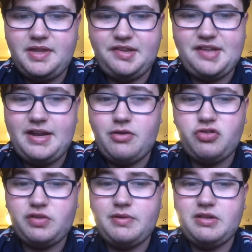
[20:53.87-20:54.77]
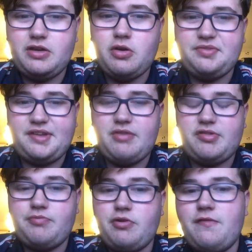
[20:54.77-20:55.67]
he said it ultimately comes down
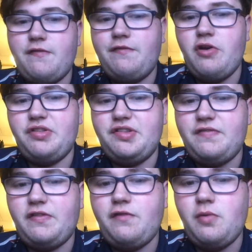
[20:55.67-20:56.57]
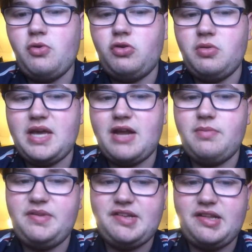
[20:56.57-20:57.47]
to proof of funds. If the football club
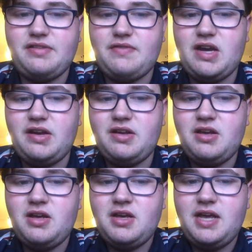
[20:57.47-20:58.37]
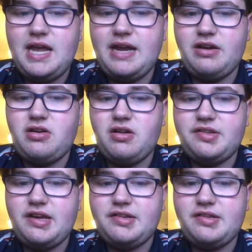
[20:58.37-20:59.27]
cannot be satisfied in the
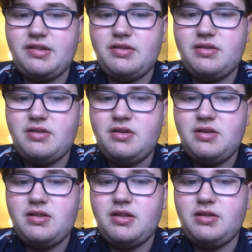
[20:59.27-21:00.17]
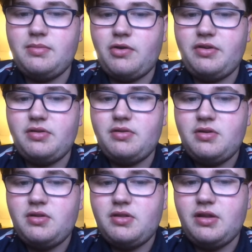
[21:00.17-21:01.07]
context that that the money
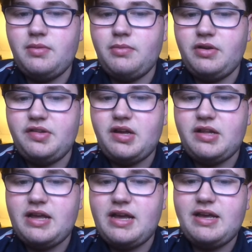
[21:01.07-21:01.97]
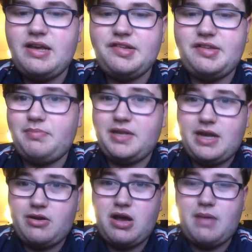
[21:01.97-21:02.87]
that the monies are there, it simply
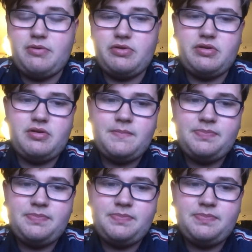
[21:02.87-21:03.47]
cannot happen. And